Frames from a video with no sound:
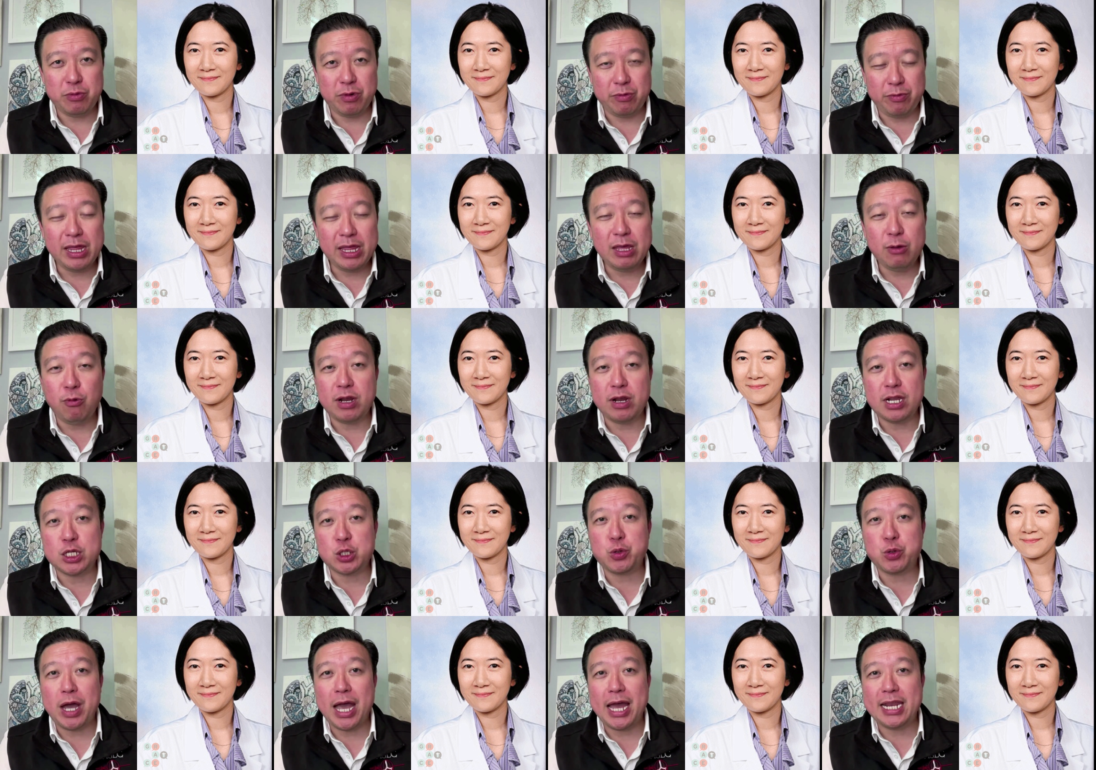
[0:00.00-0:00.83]
Speaker 1: We really
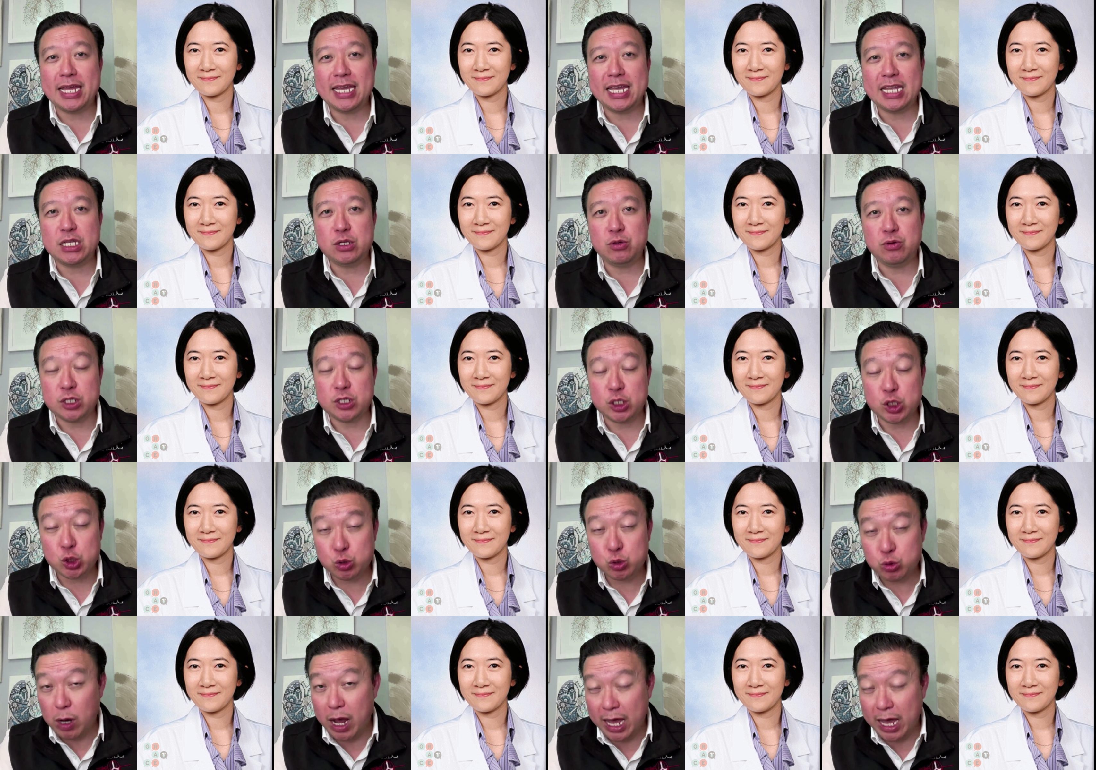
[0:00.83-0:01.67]
want to try to get to a
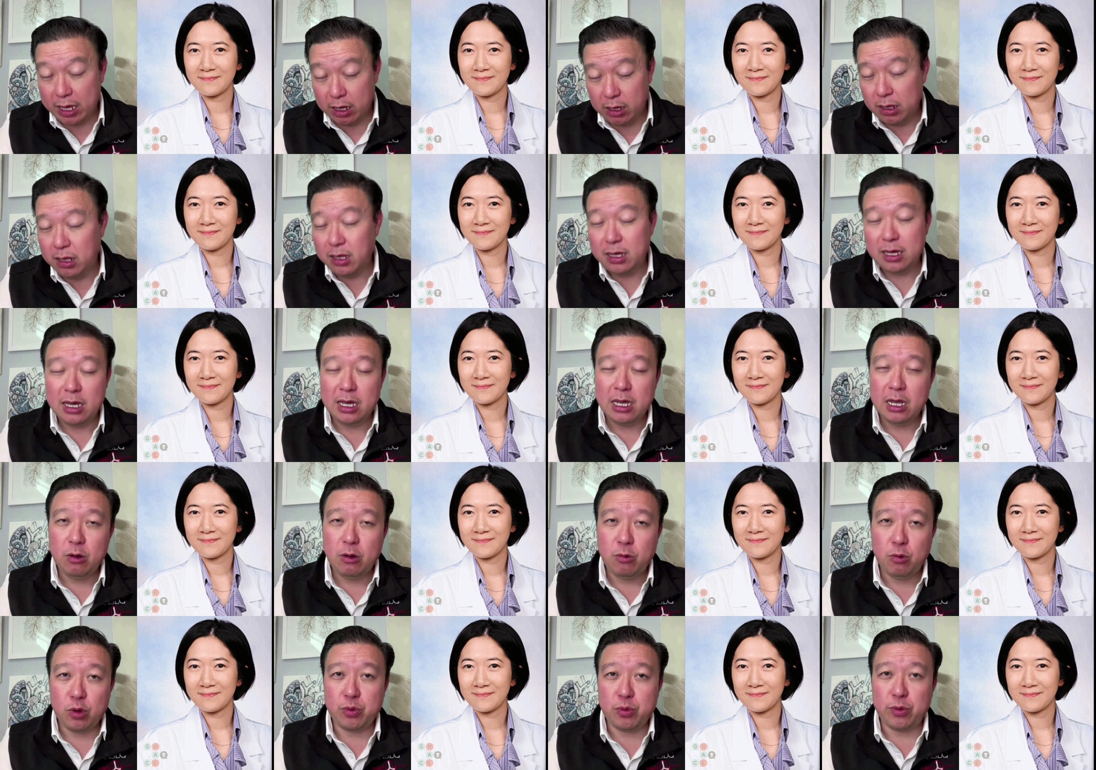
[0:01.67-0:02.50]
trial
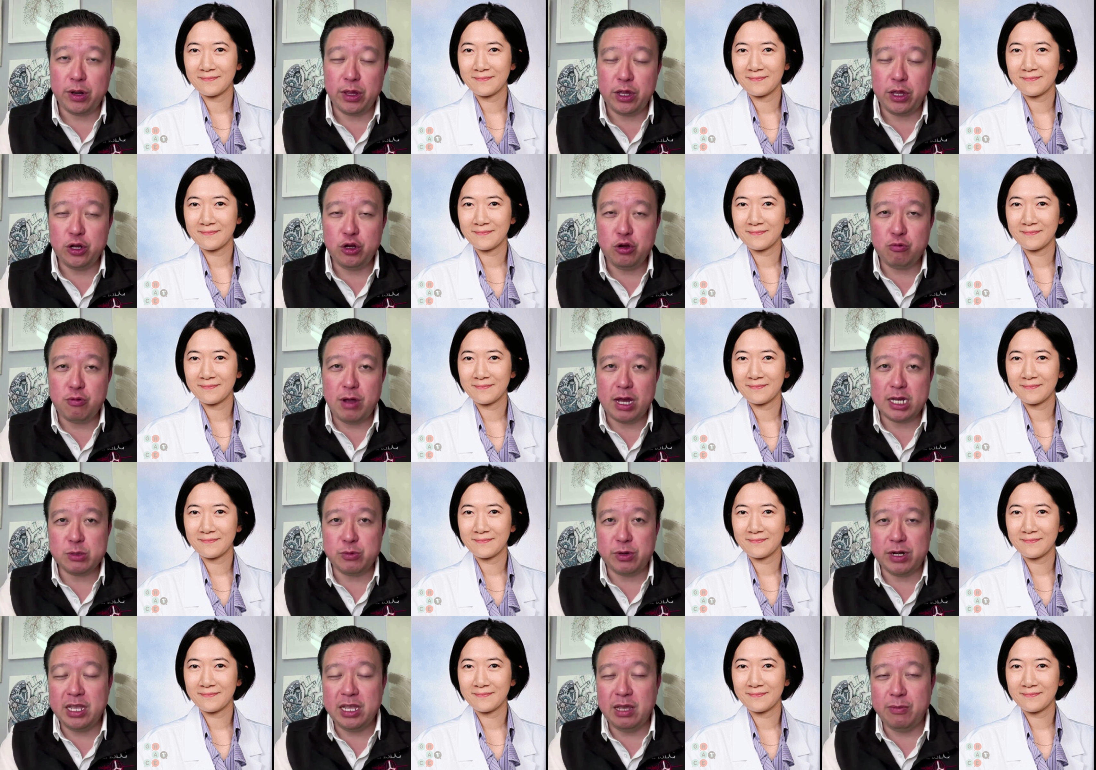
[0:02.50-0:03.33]
or the new
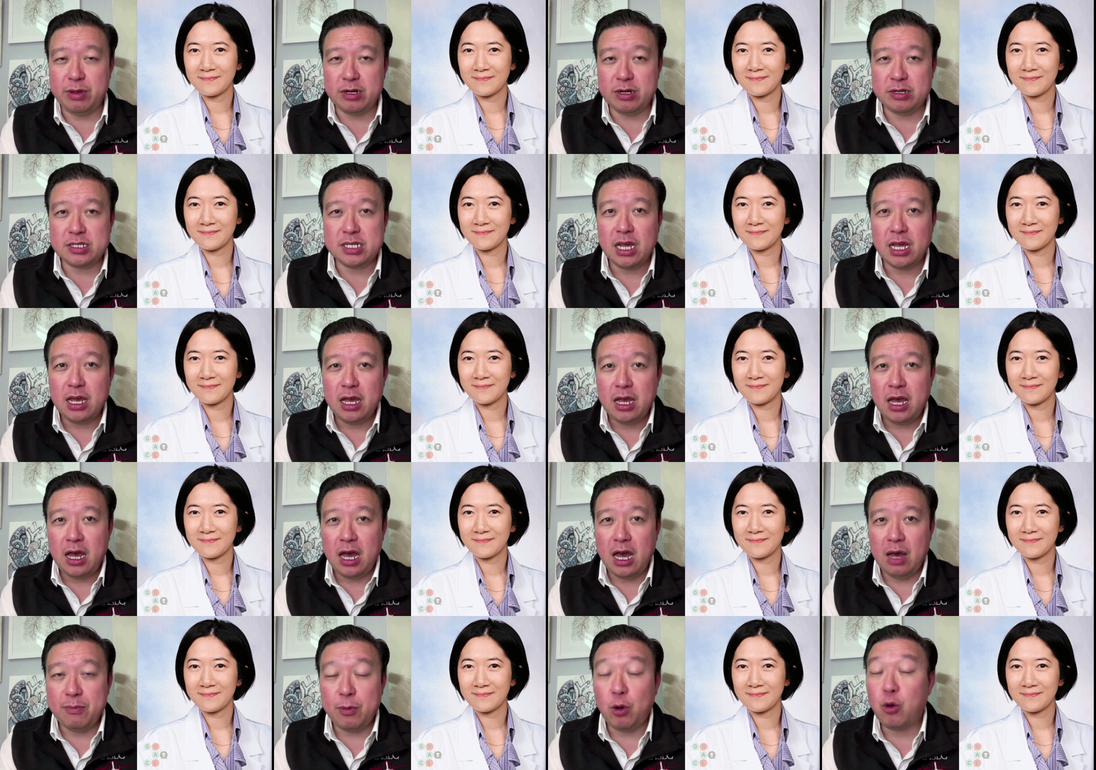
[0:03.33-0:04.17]
ROS1 inhibitors
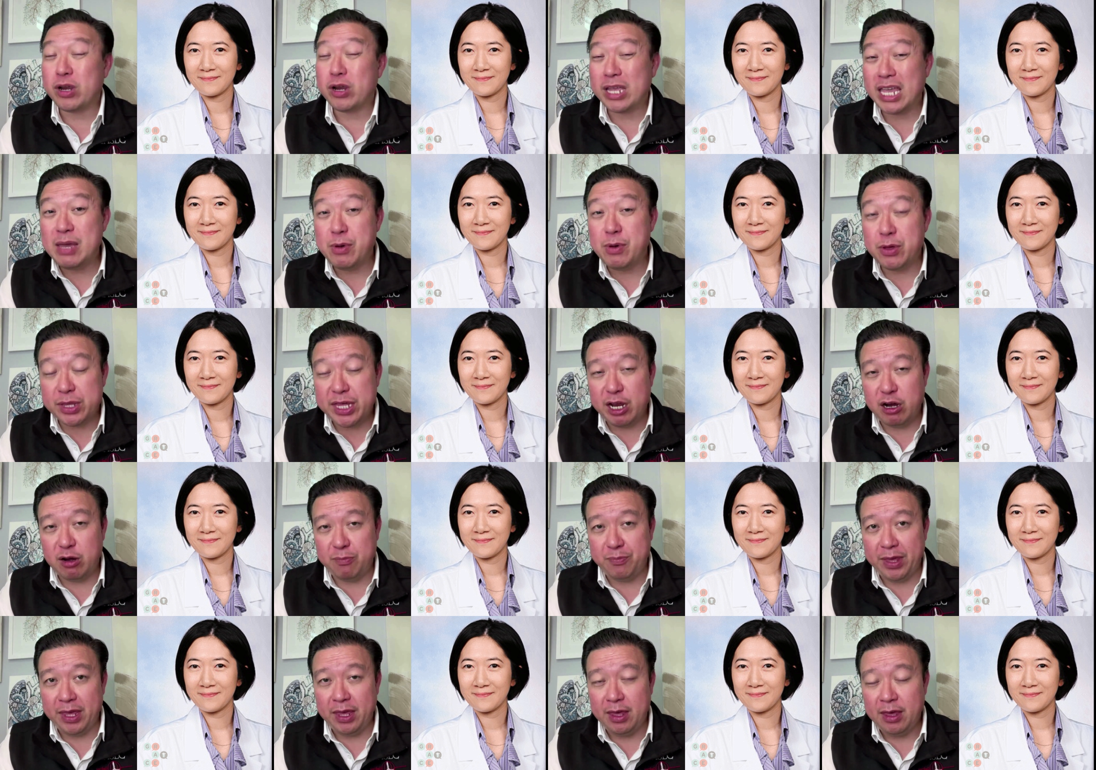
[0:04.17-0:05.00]
um, or
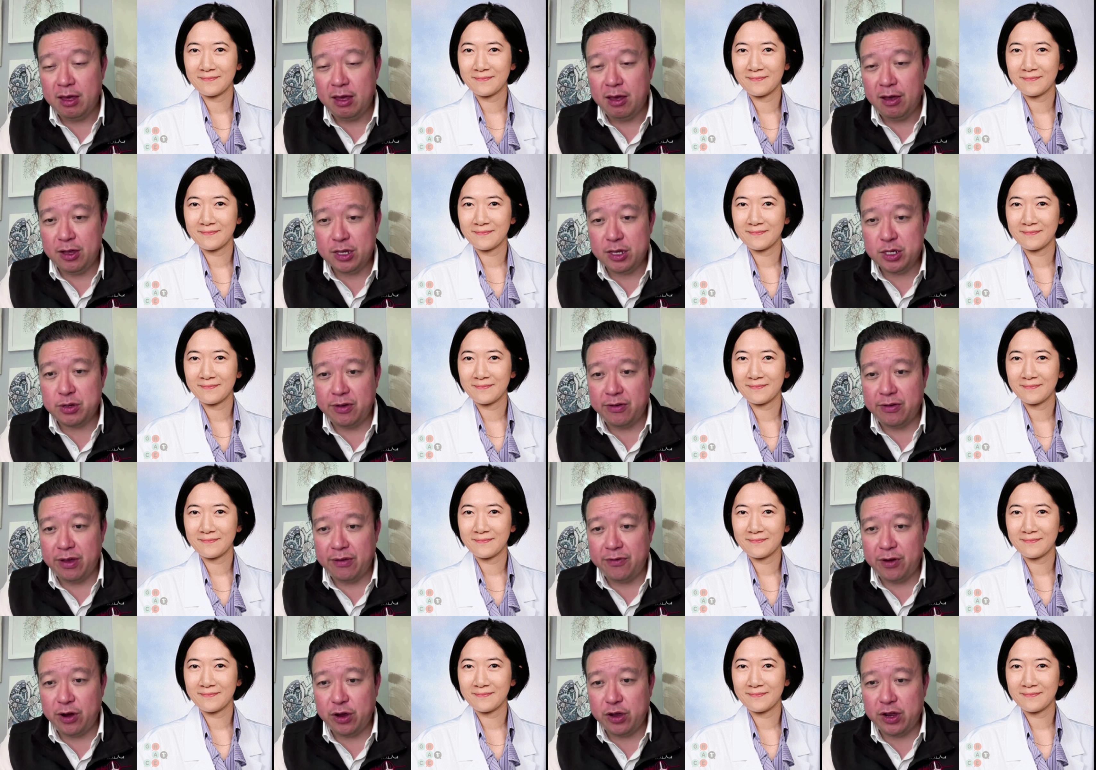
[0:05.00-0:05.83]
chemotherapy, also
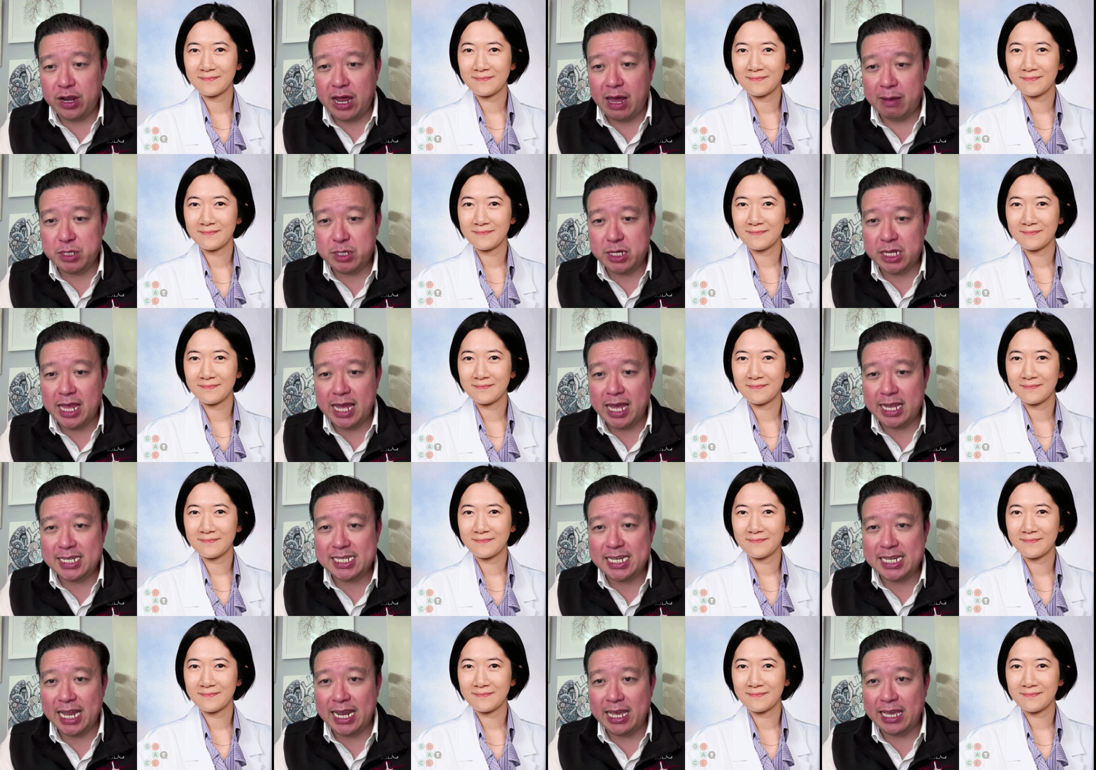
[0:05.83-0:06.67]
a very good option in that
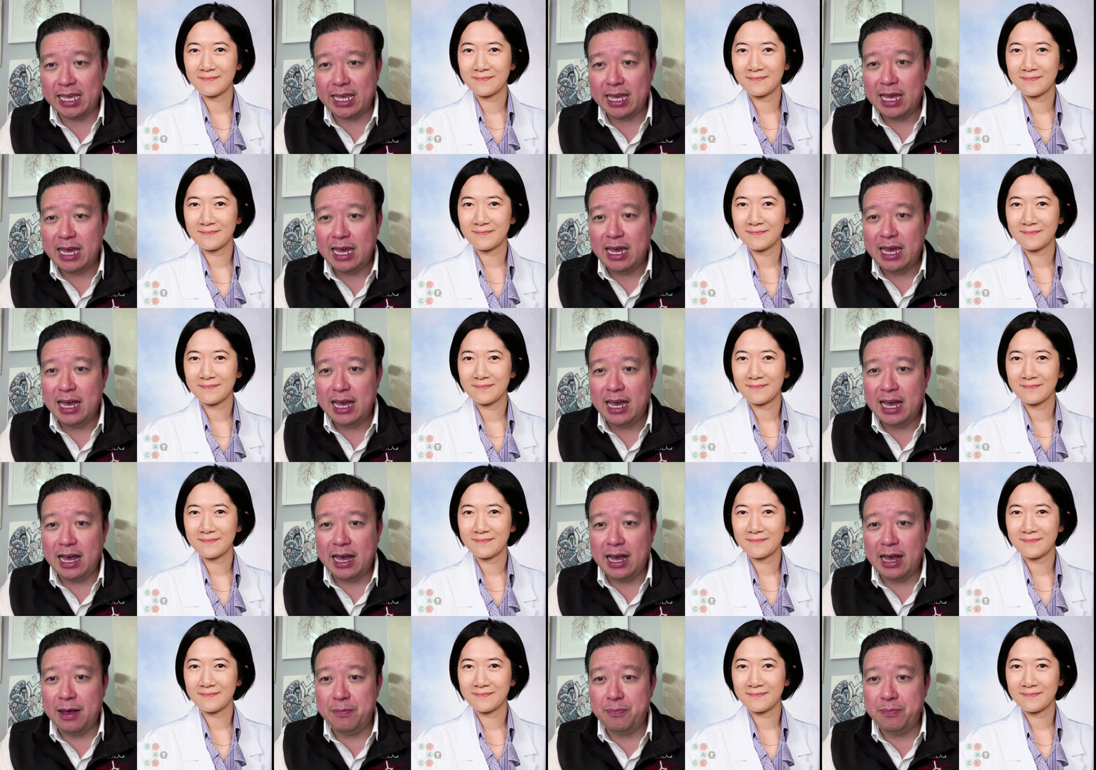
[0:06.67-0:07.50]
setting.
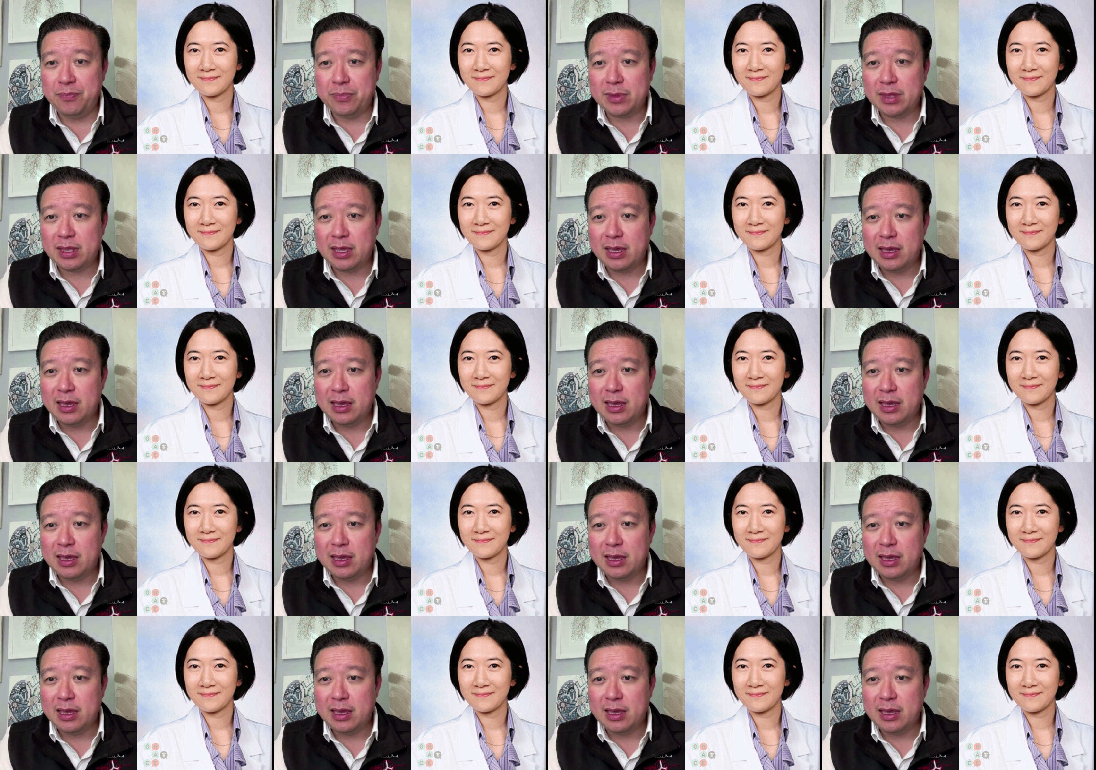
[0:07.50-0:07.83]
Um,